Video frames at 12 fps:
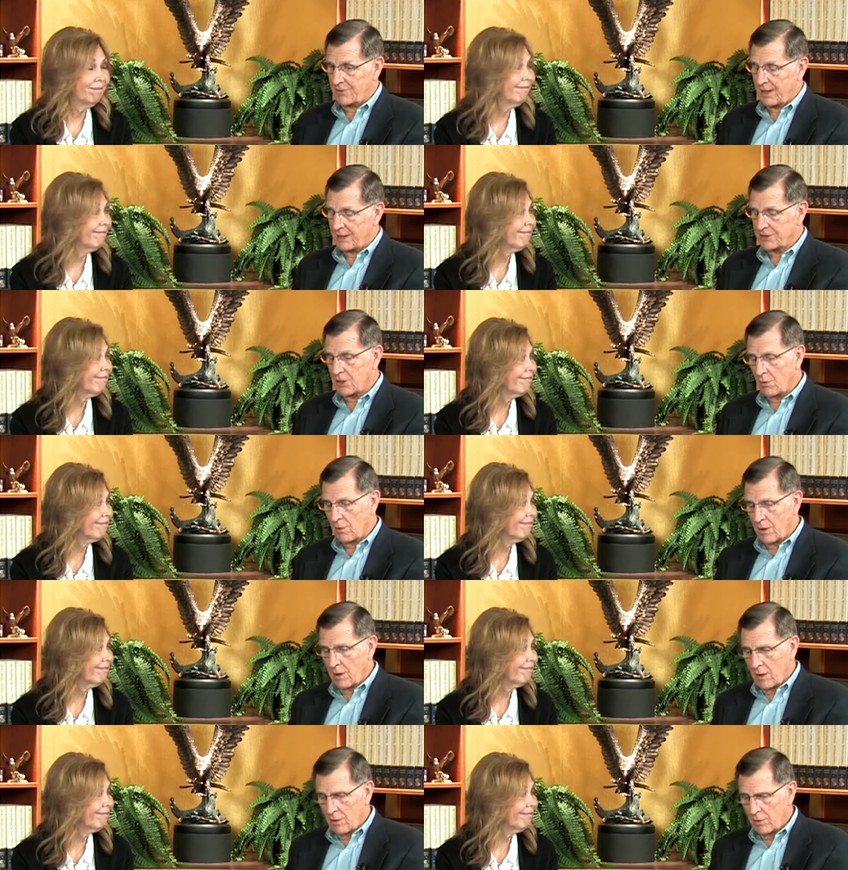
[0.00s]
Speaker 1: right. So
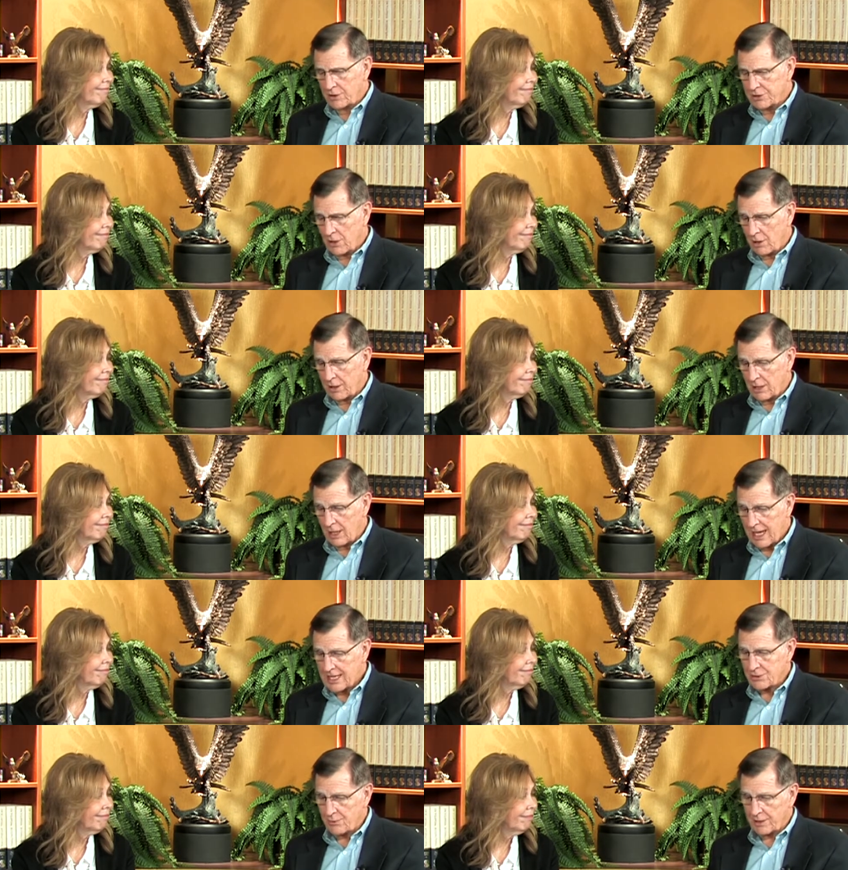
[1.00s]
we started
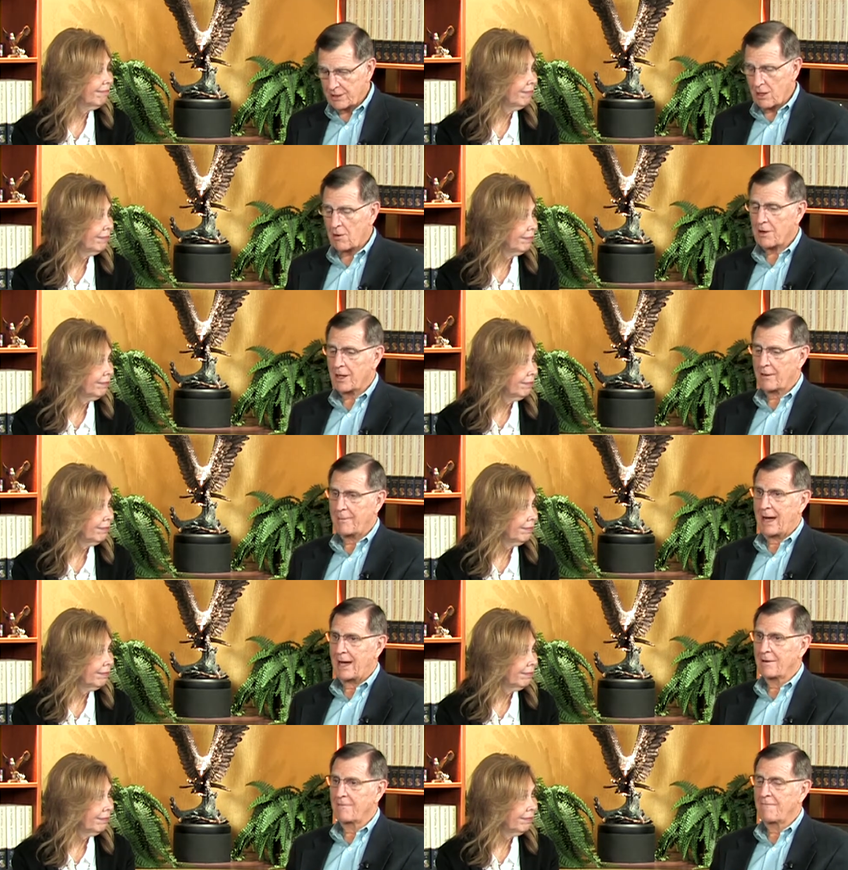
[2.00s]
last week talking
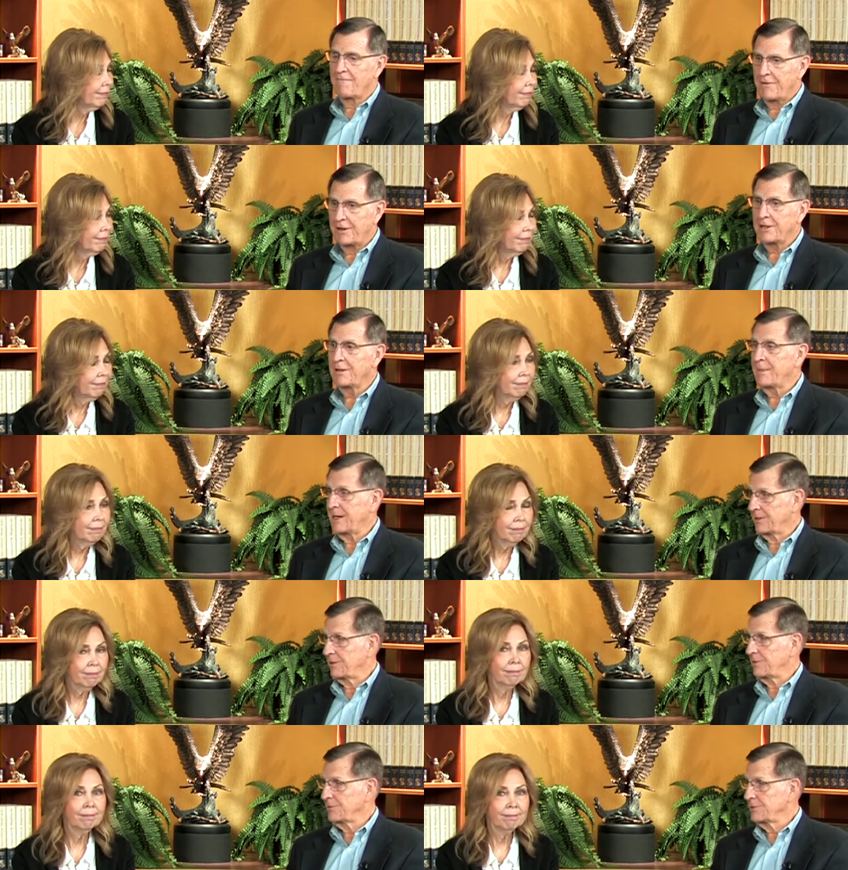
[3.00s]
about
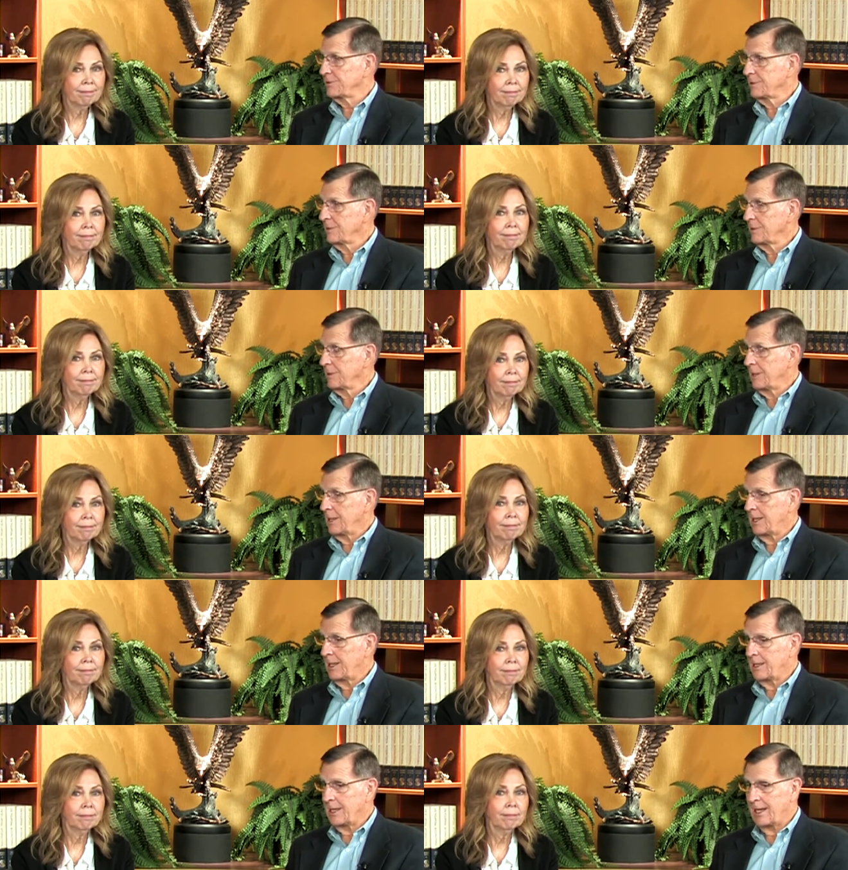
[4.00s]
fundamentals. Mm-hmm.
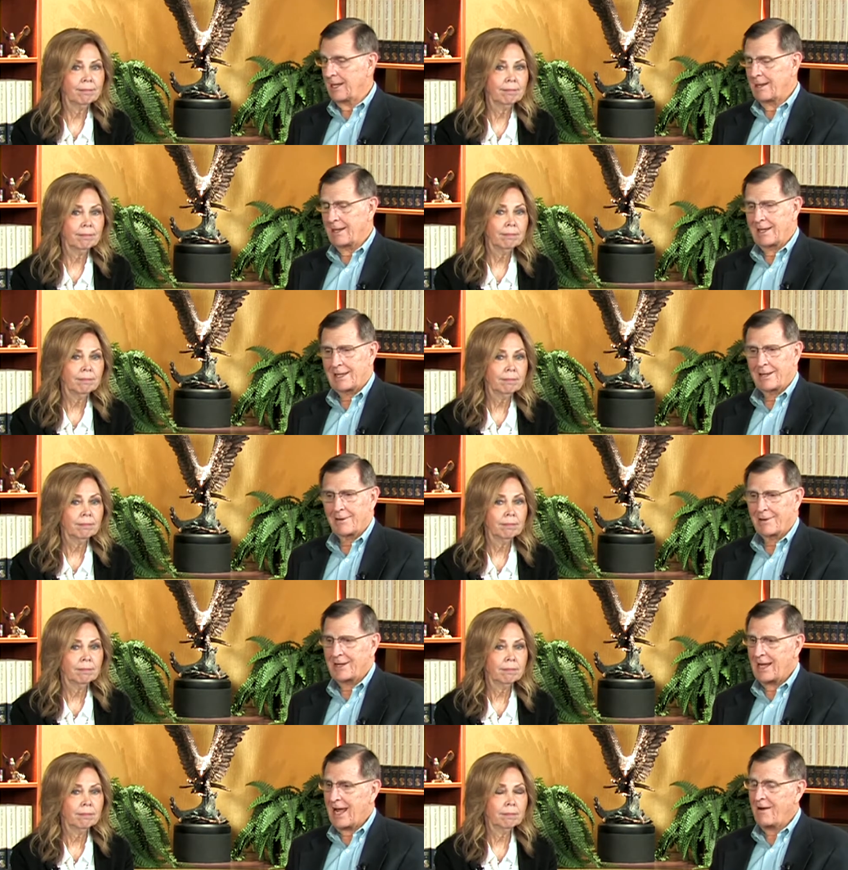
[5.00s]
And, you know,
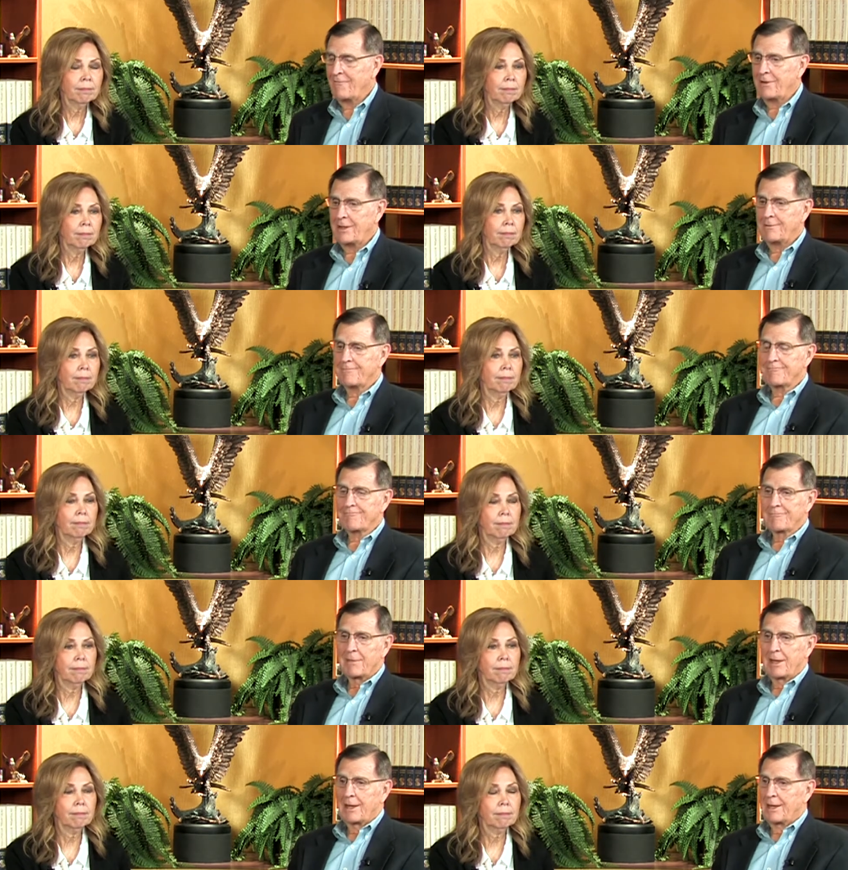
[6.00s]
in every
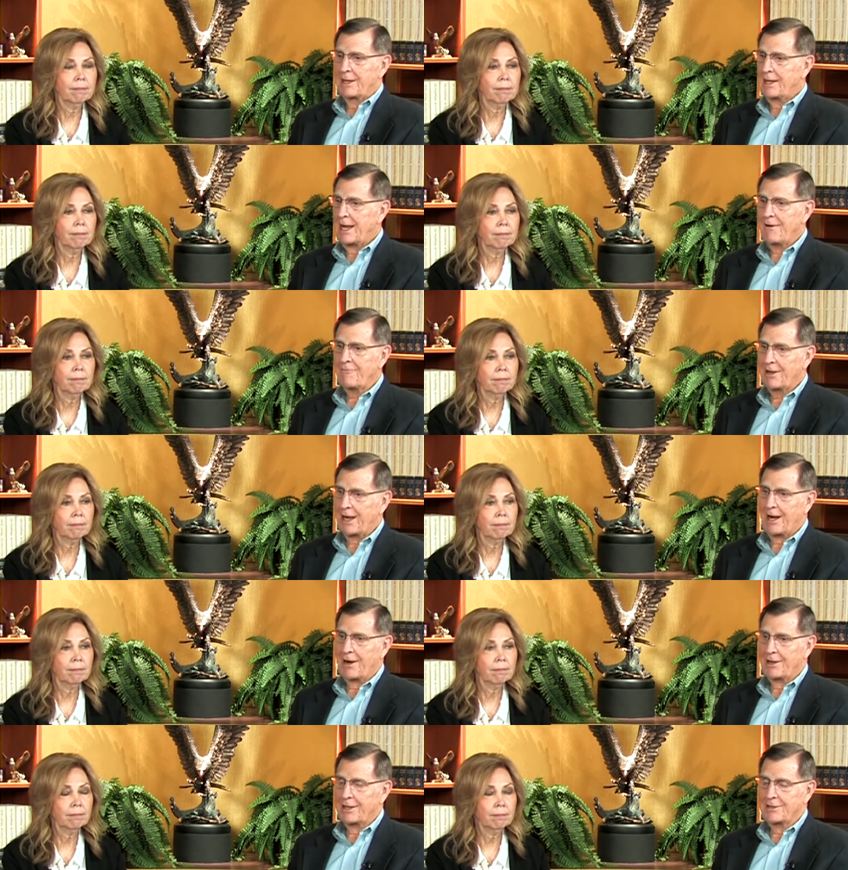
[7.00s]
in every
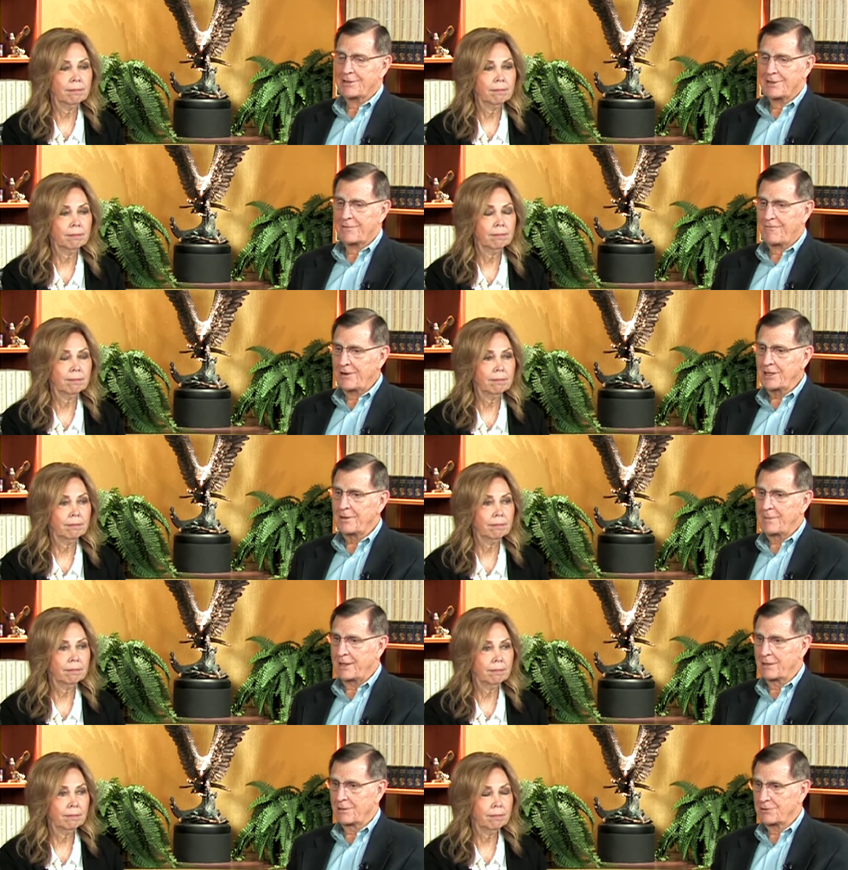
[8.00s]
area,
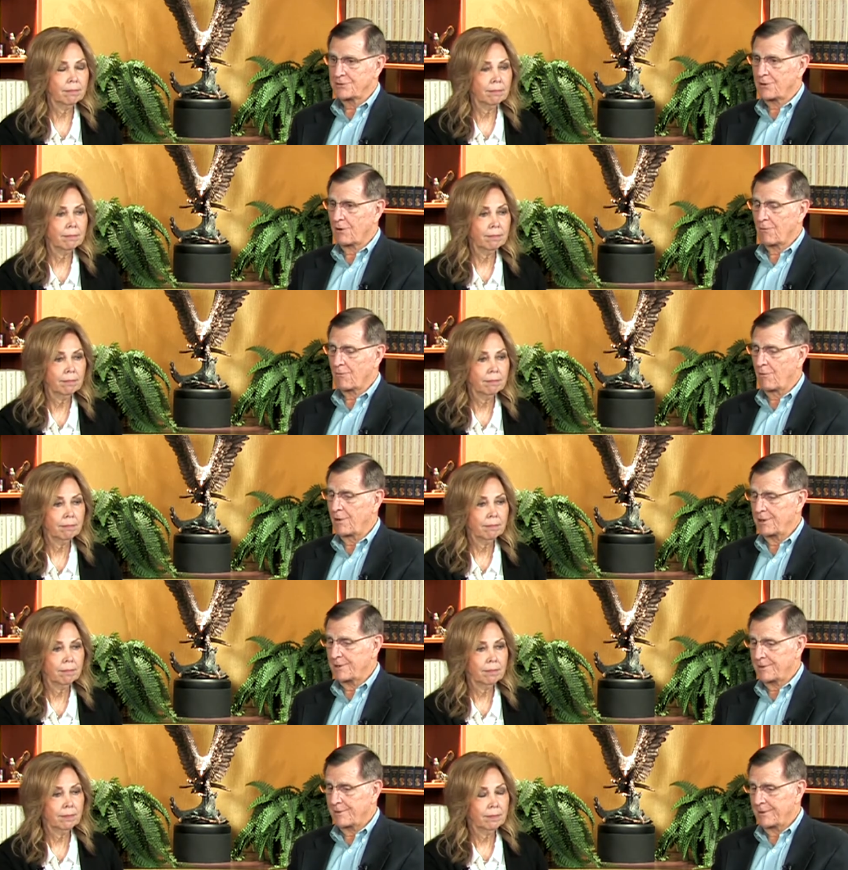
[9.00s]
fundamentals are what